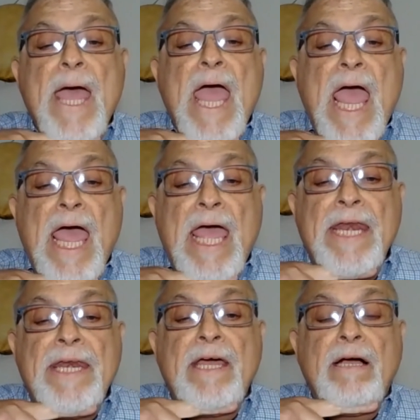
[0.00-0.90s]

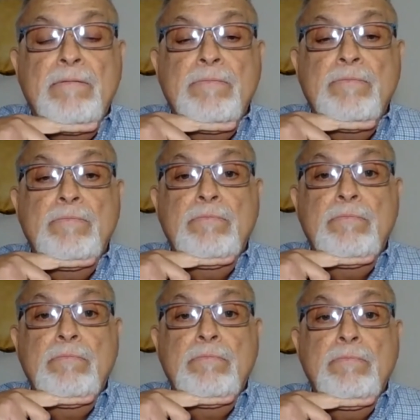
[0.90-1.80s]
Pen.
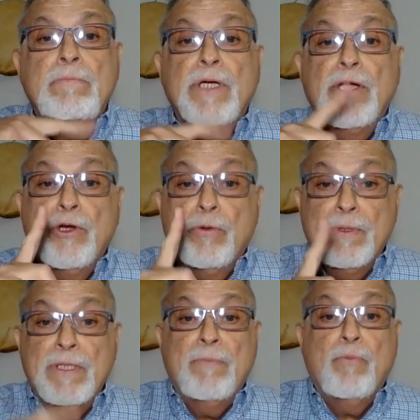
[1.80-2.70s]
It
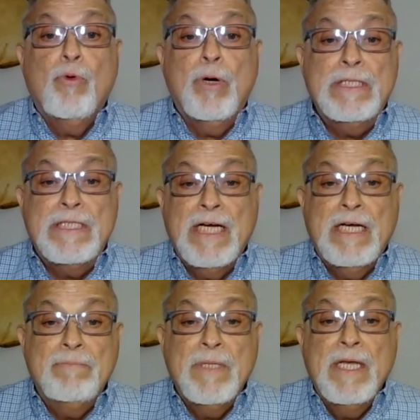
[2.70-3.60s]
opened up one
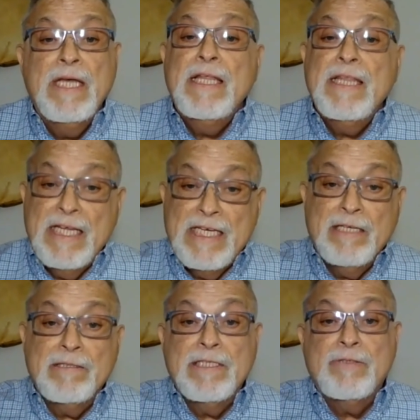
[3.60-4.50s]
time. That
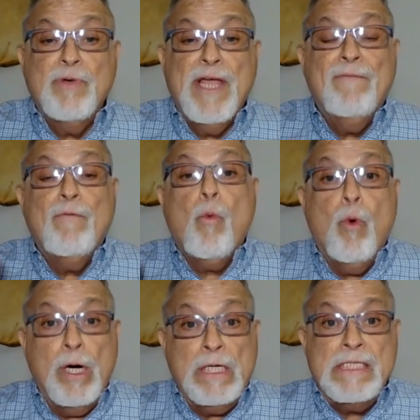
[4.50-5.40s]
tells us we have
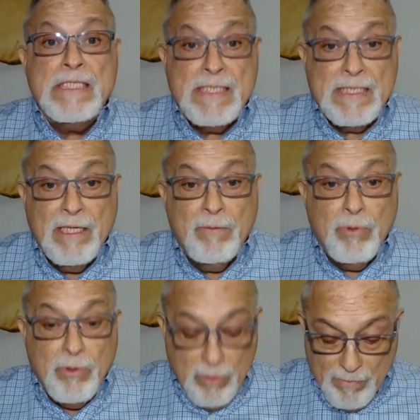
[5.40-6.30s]
one
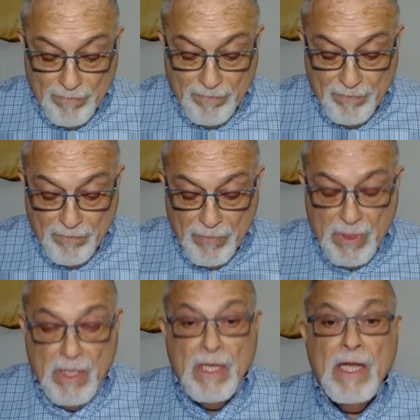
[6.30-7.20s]
syllable.
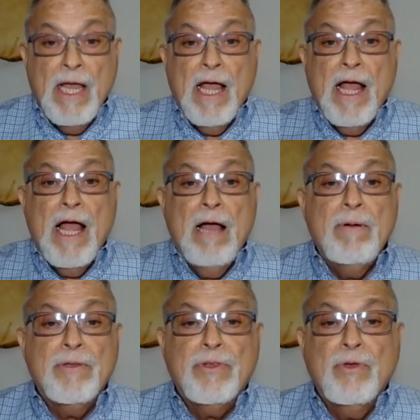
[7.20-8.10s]
How
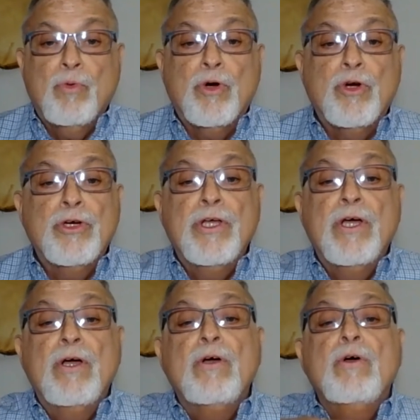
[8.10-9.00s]
about the word
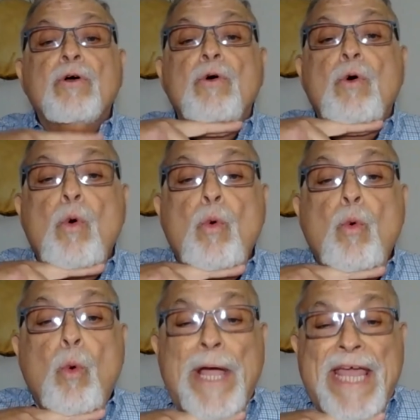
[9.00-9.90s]

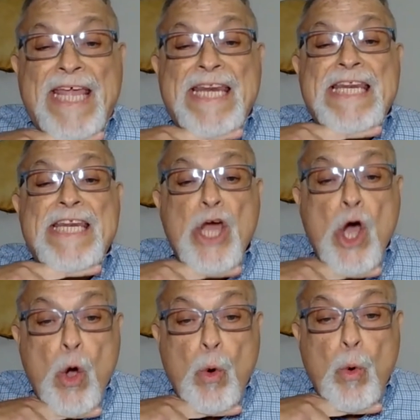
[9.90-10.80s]

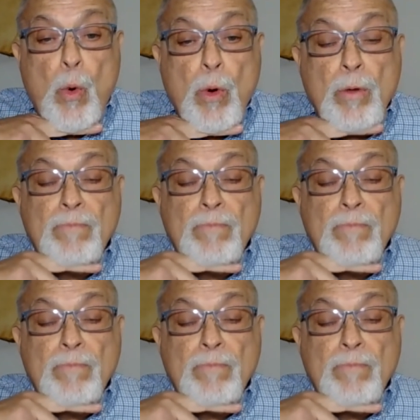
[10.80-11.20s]
window?